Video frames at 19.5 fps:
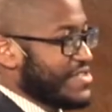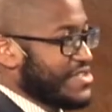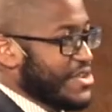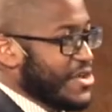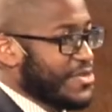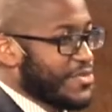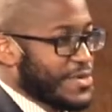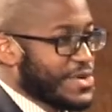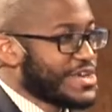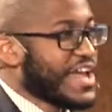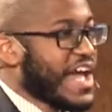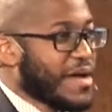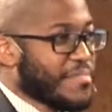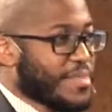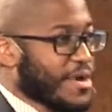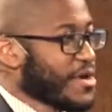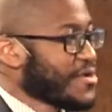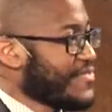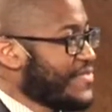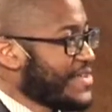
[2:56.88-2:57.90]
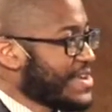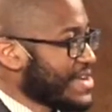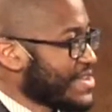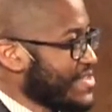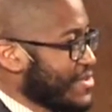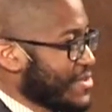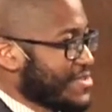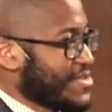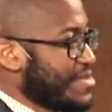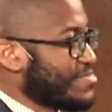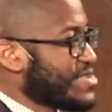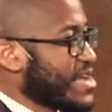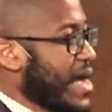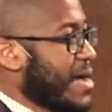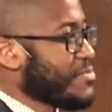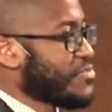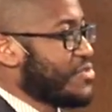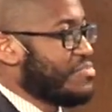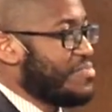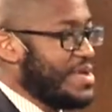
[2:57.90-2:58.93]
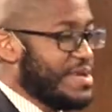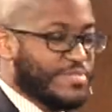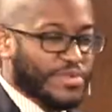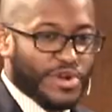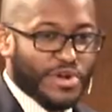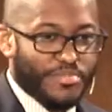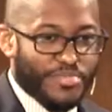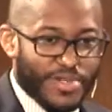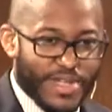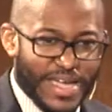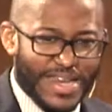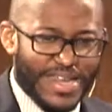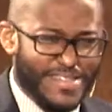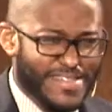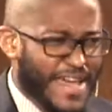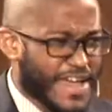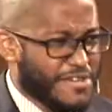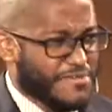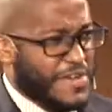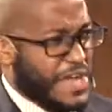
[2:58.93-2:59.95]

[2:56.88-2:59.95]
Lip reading: we're not perfect. So sometimes when people complain, it's out of